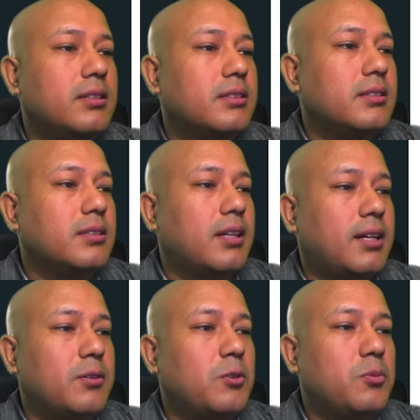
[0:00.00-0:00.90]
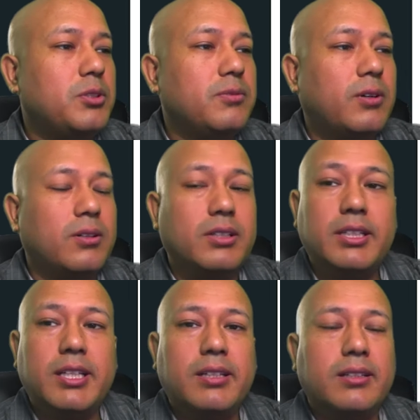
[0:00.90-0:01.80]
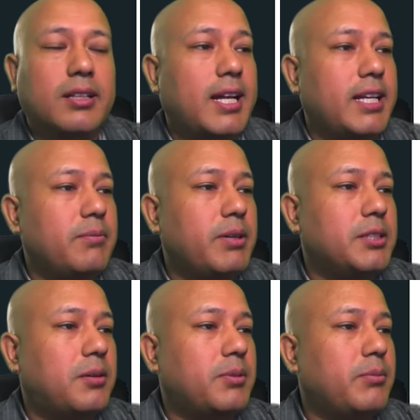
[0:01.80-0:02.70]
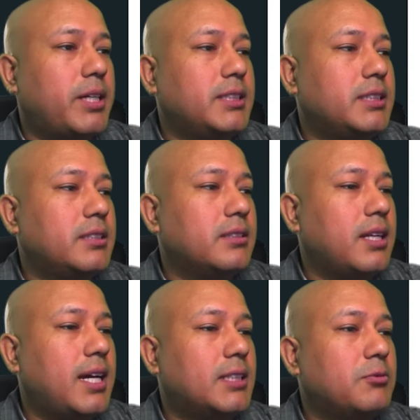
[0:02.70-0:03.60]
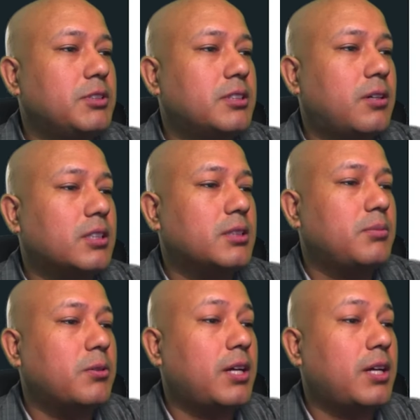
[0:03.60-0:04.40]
I hope you've already taken the landing page optimization class, which talks about how